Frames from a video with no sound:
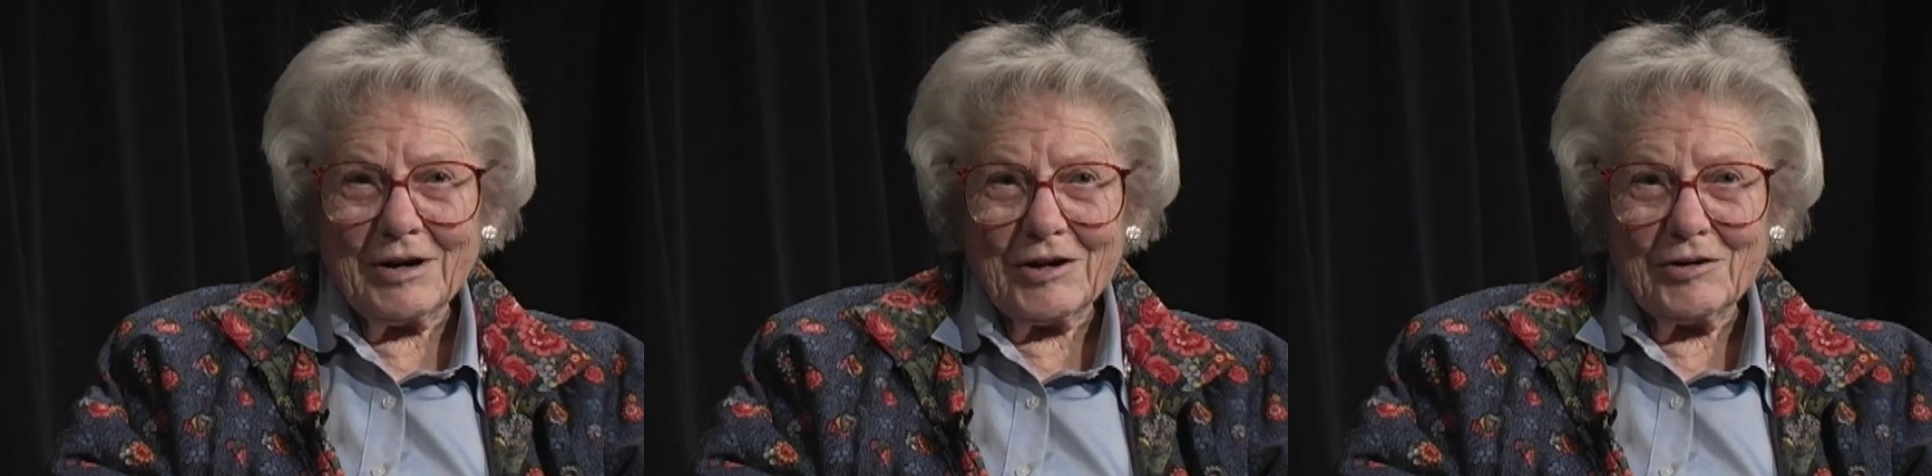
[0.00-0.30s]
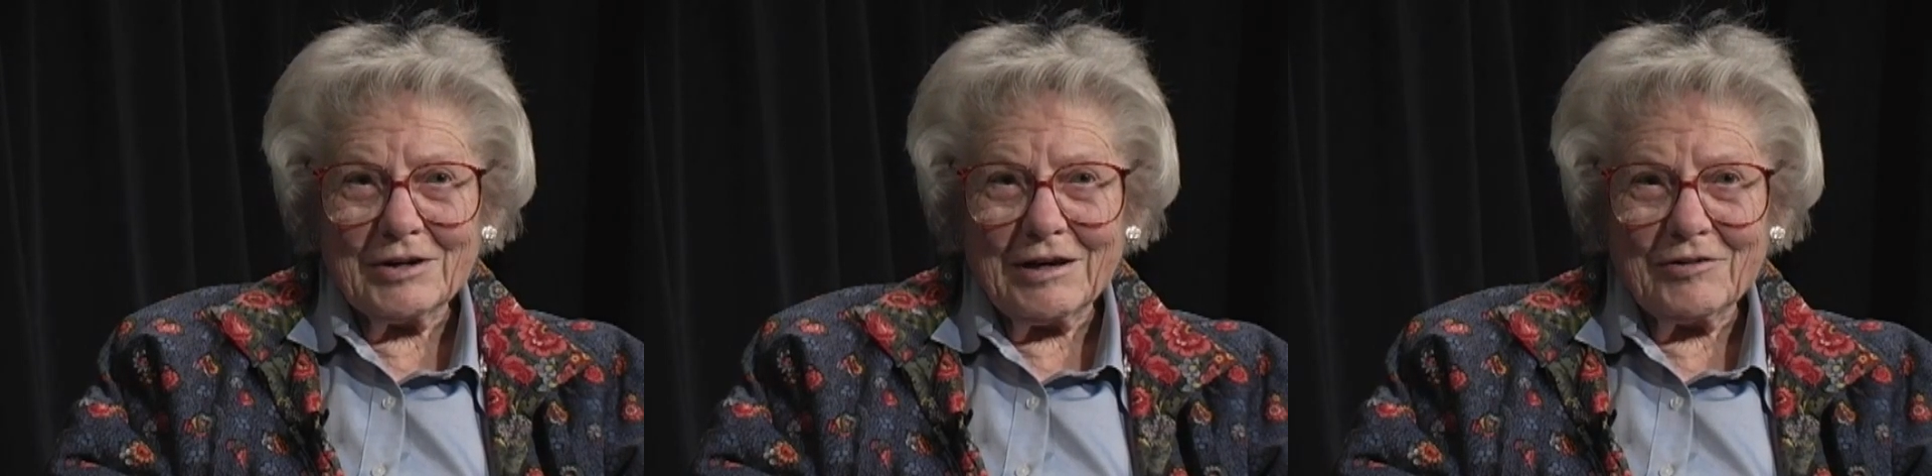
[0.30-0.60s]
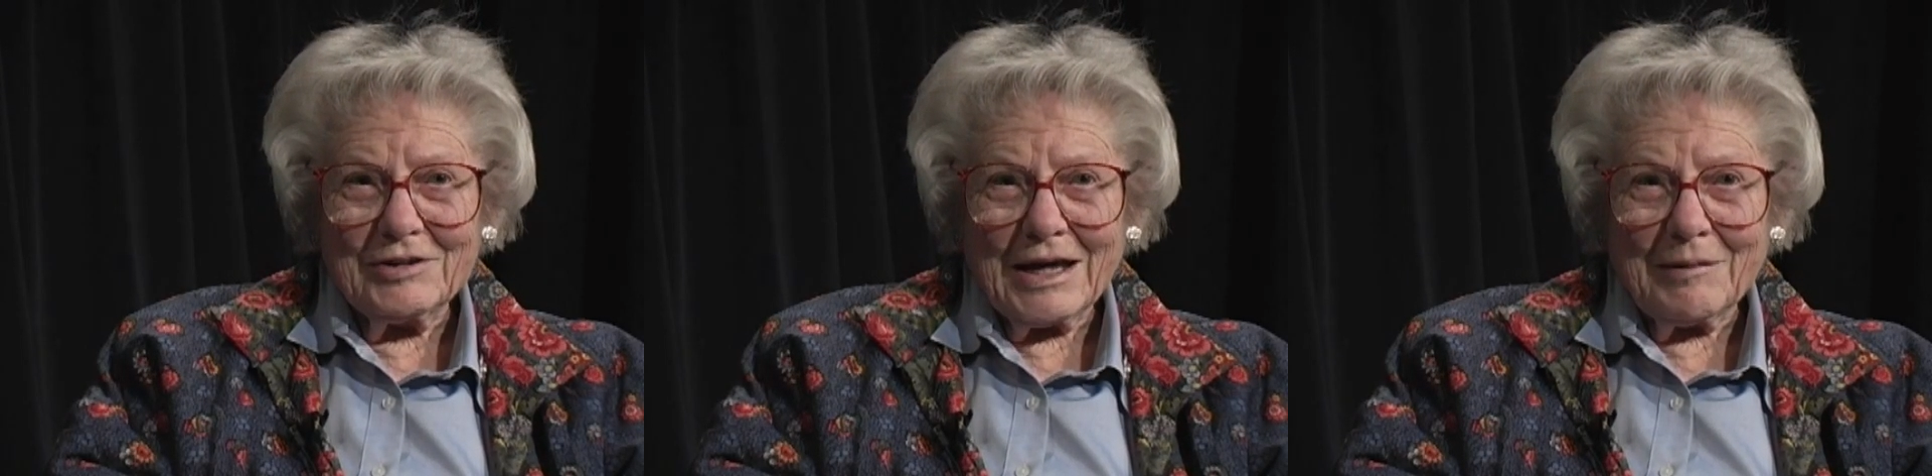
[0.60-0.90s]
I don't give a
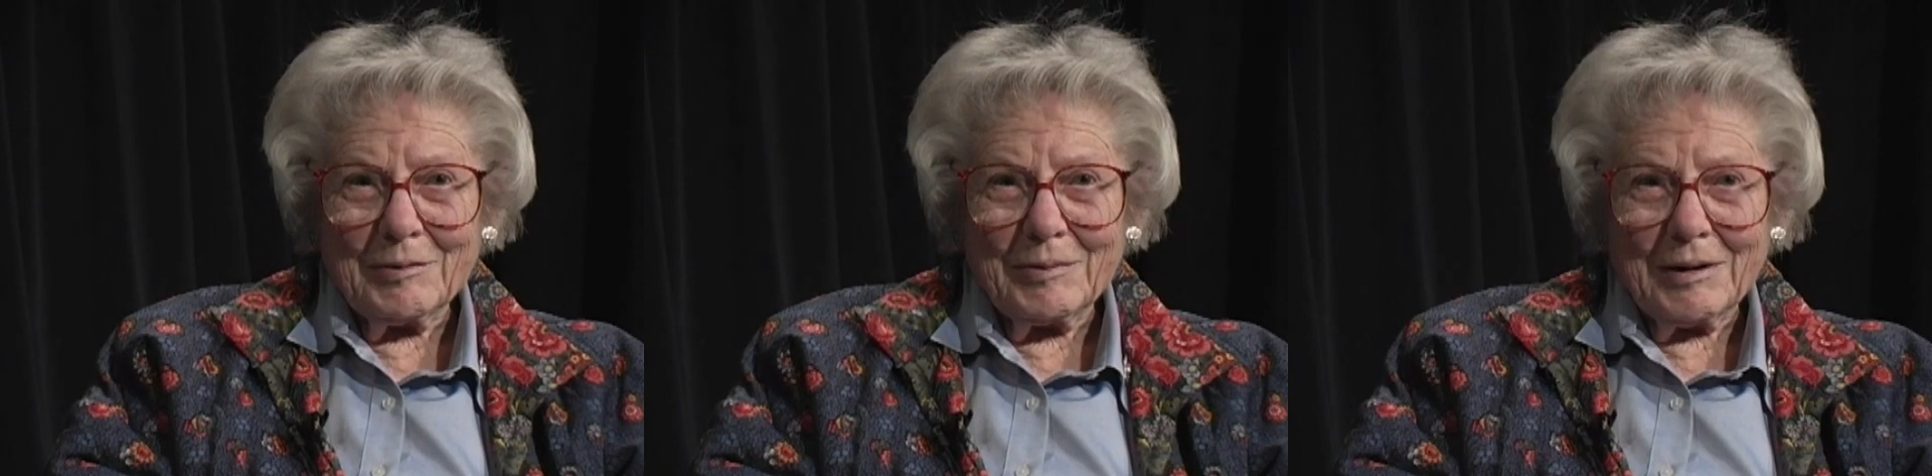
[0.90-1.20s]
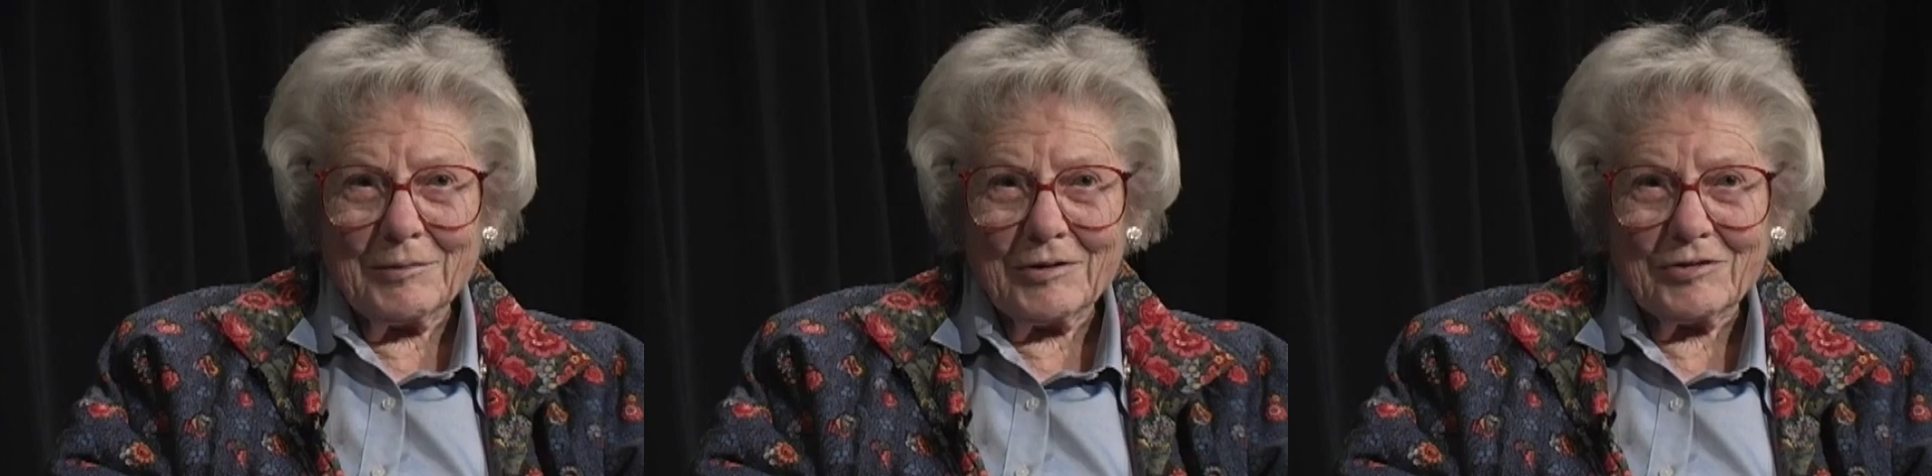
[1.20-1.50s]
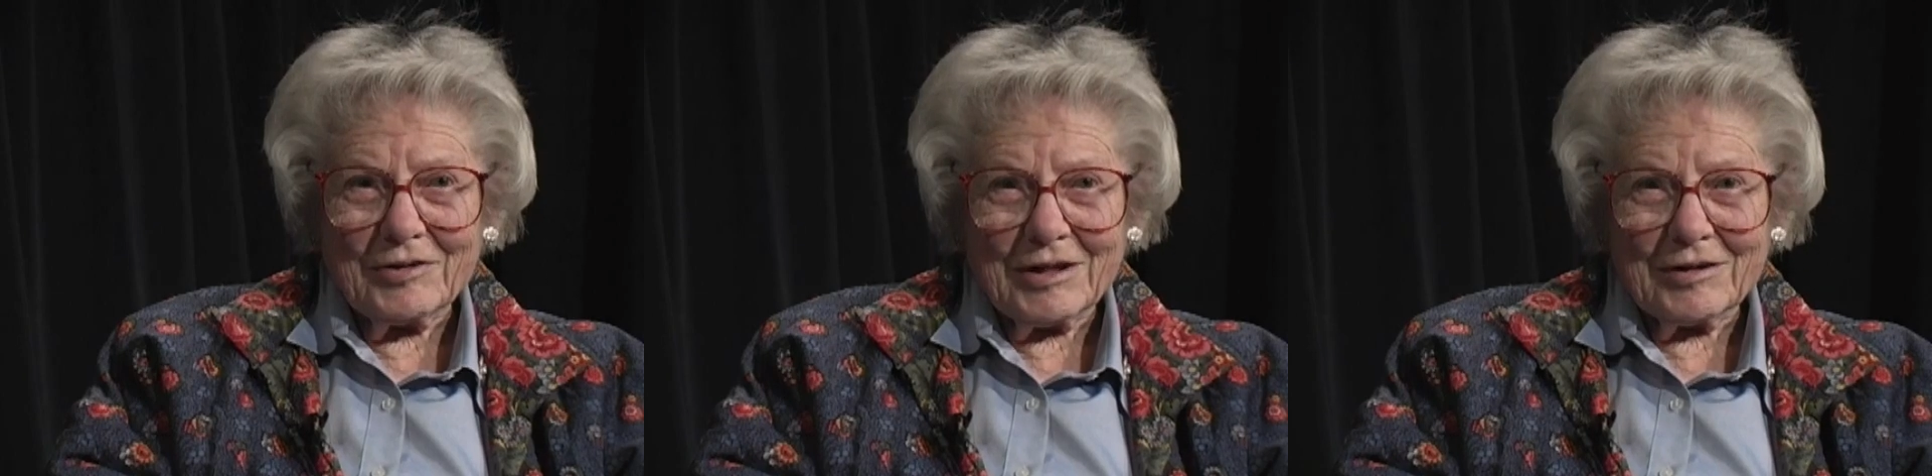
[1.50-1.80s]
damn about
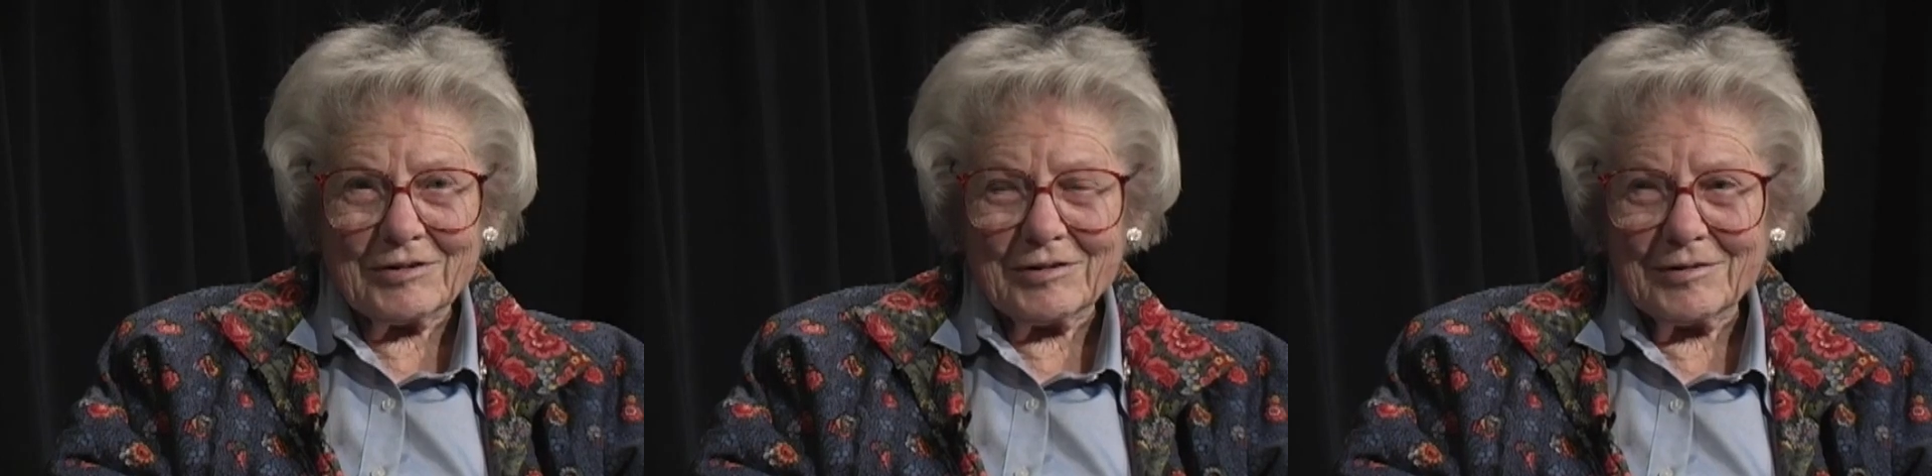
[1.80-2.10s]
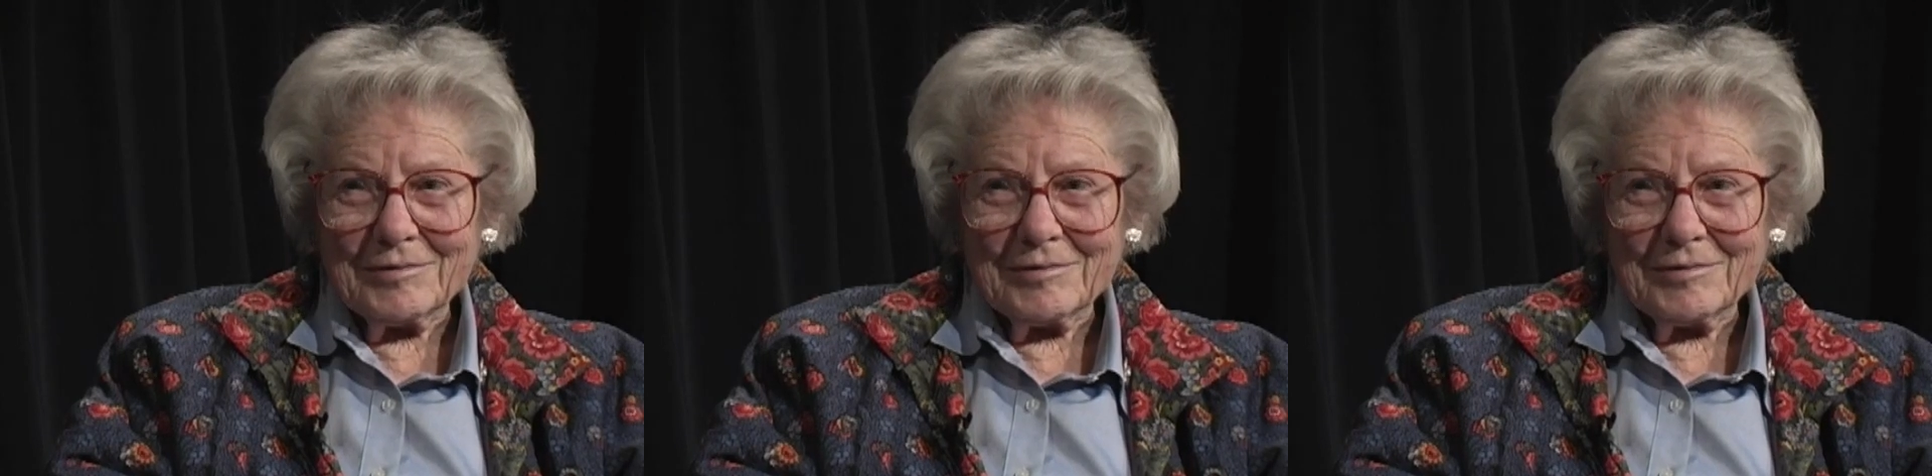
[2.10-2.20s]
most things.